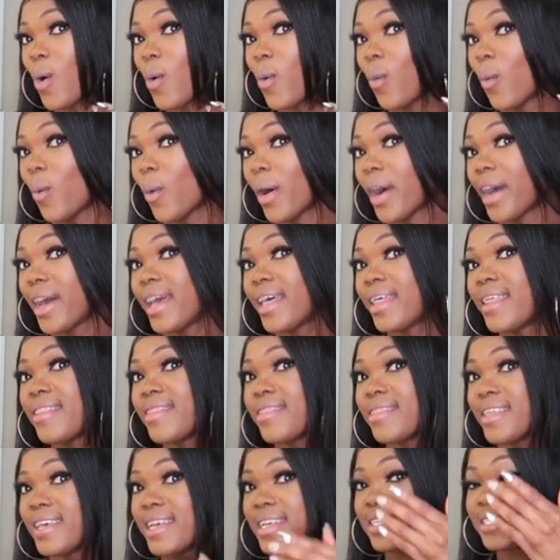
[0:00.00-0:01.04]
what
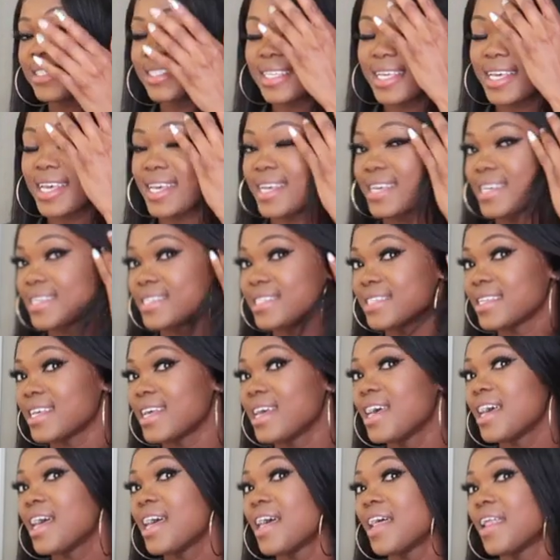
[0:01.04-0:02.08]
this
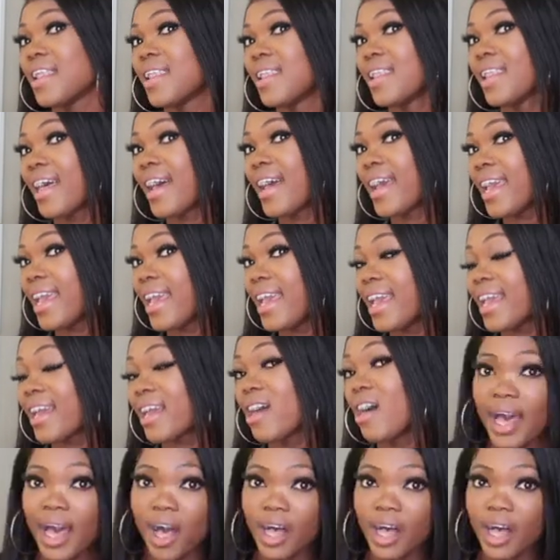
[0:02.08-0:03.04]
is like.